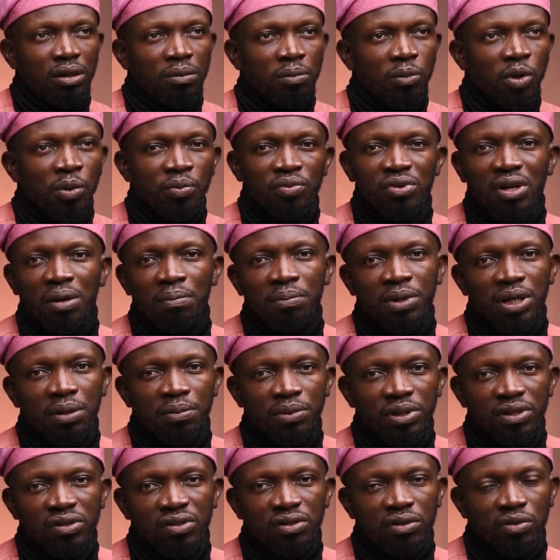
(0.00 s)
moms and
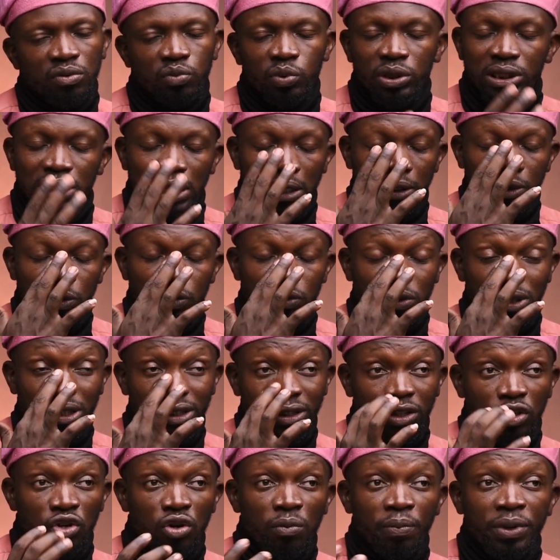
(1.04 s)
babies, which are usually
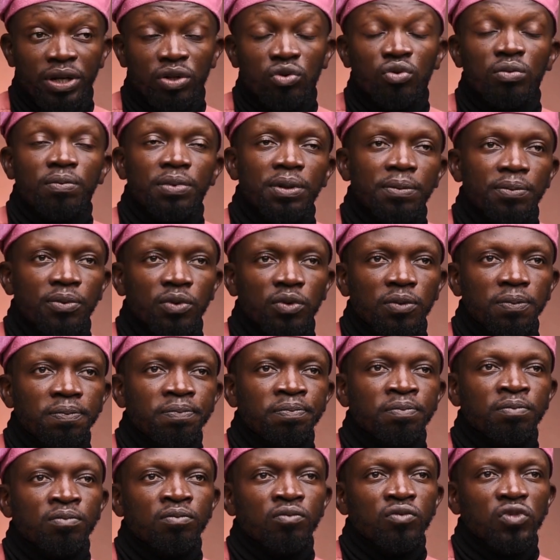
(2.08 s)
recommended to people.
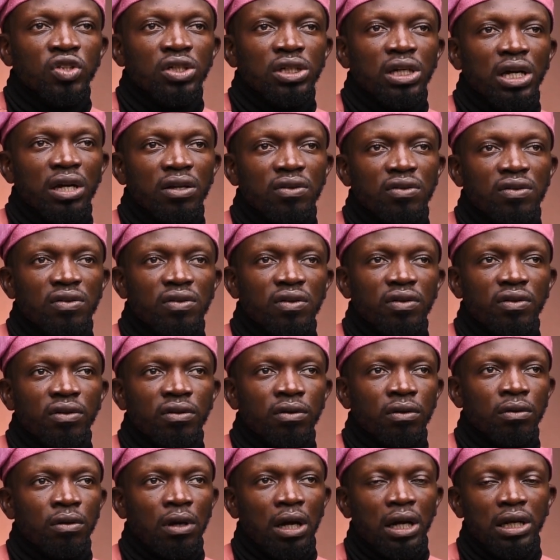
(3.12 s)
Yes,
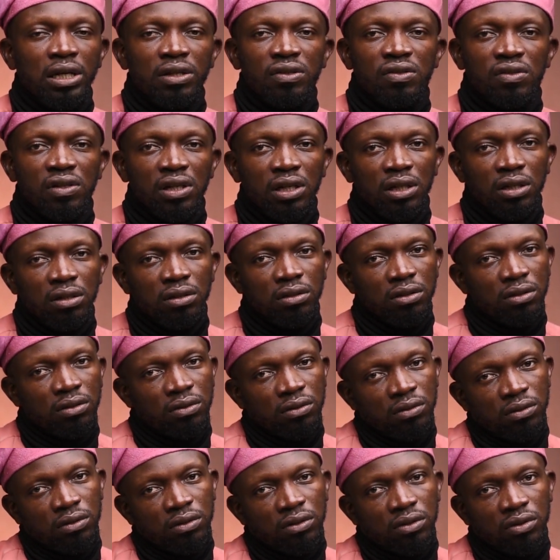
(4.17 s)
Alison,
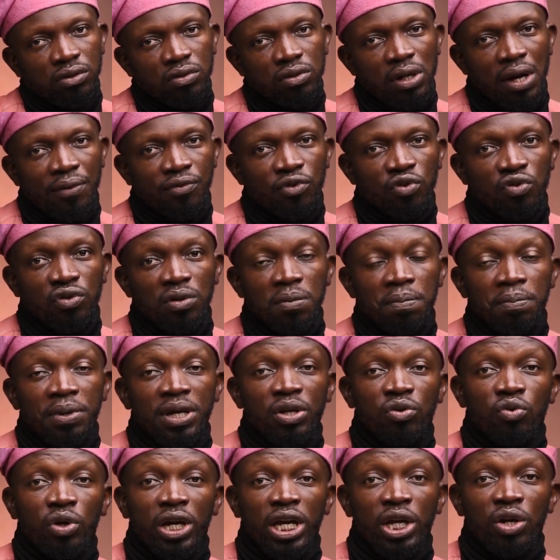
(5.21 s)
you have to still
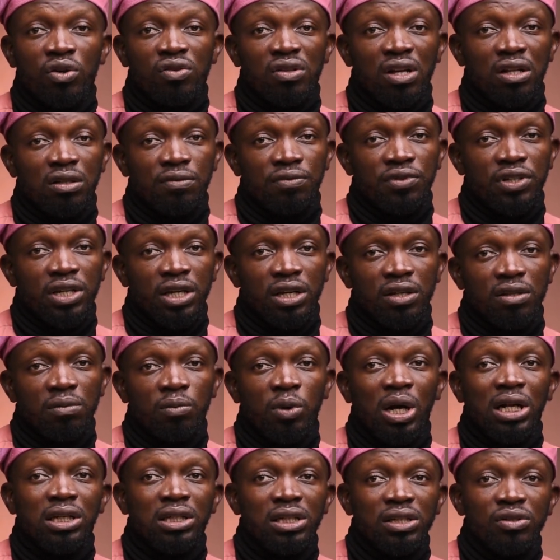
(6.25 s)
pay to get your certificate,
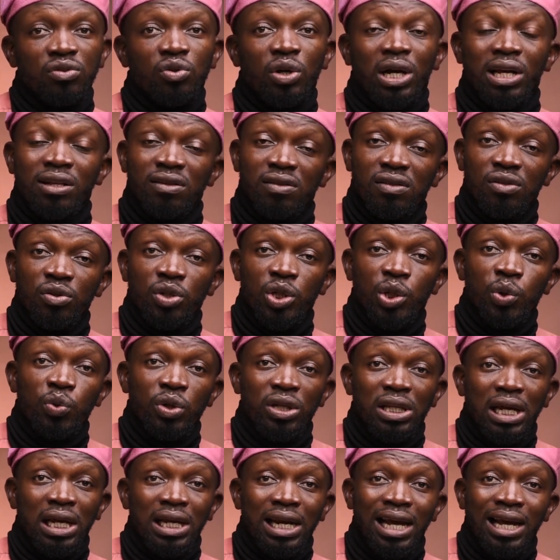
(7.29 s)
but at least you can still do
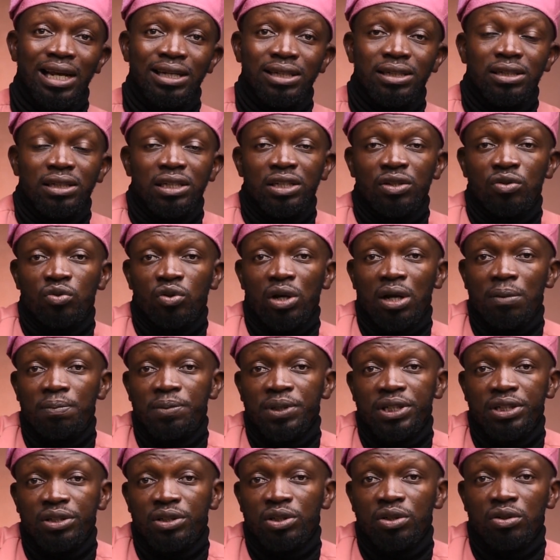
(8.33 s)
it and add it to your
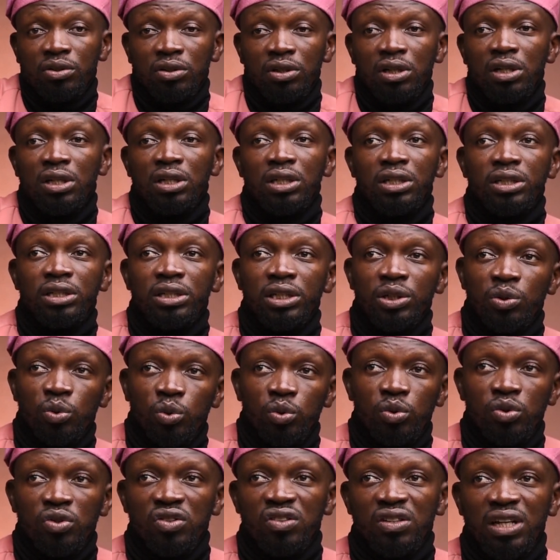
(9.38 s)
application. The
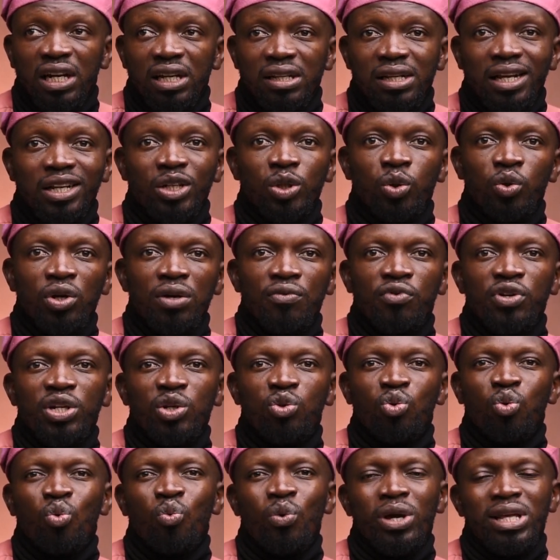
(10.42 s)
good news now is that you don't even
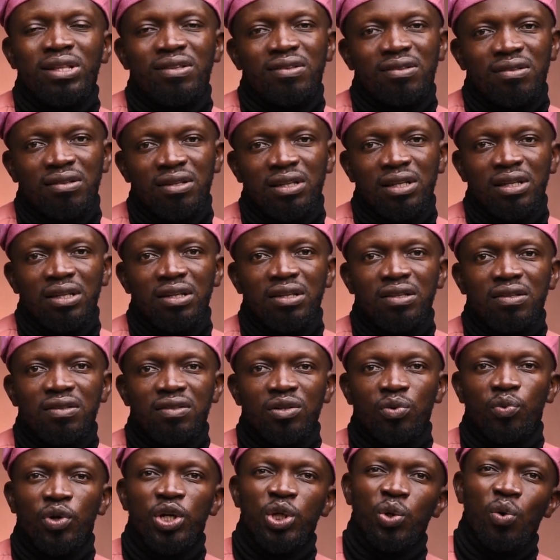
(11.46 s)
need to wait
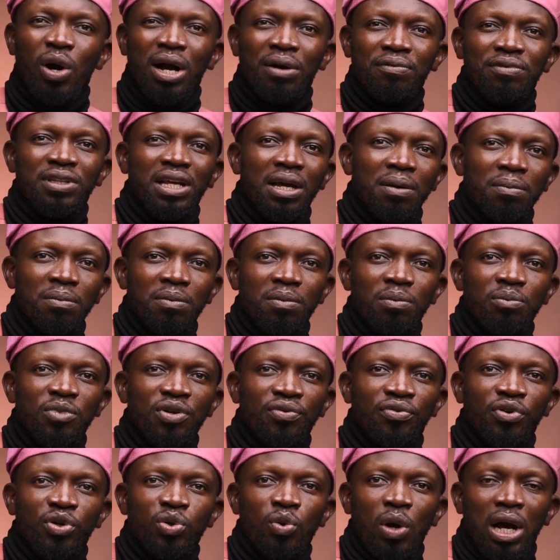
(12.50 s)
till when you have them
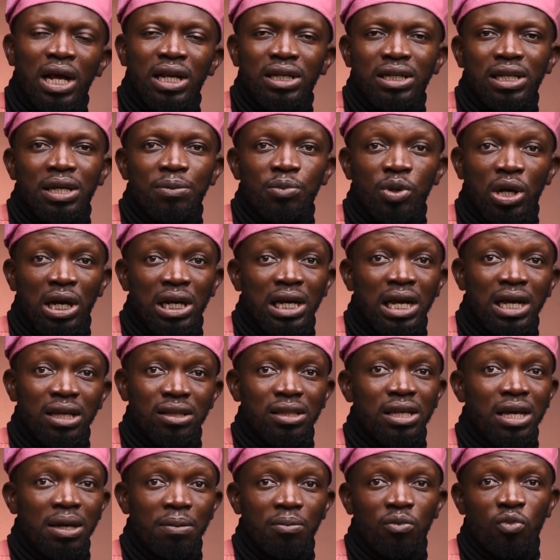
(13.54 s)
before you add them. You can
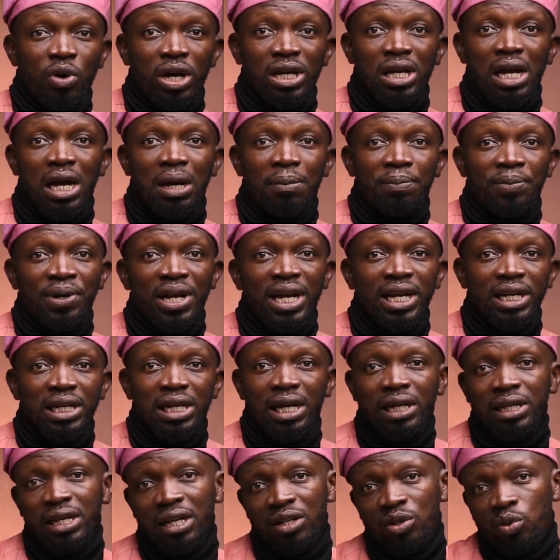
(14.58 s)
add them while you're applying
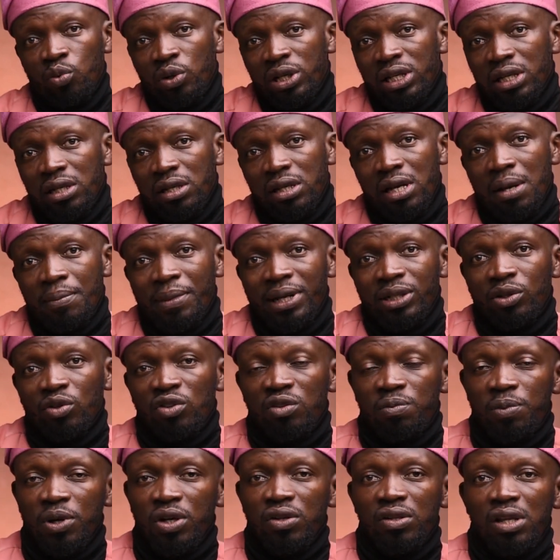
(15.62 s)
and you're doing them at your
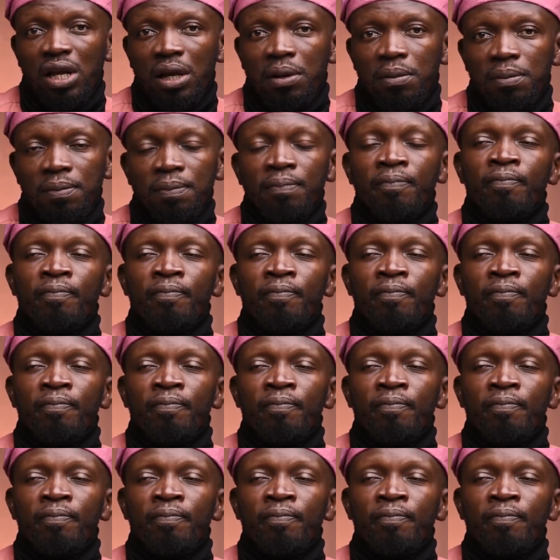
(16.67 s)
spare time.